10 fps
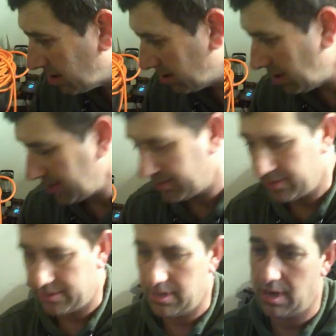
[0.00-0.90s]
That's
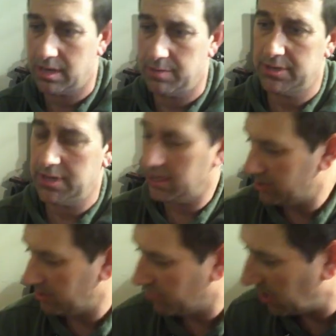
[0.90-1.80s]
just the
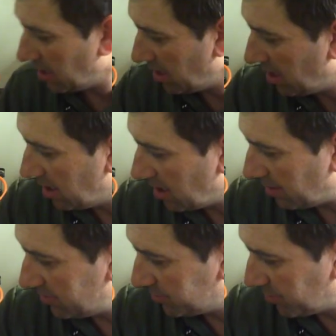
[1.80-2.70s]
documentation. But I
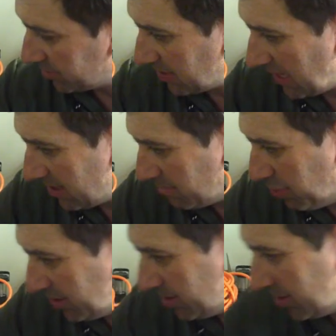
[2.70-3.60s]
mean, this person had it bungee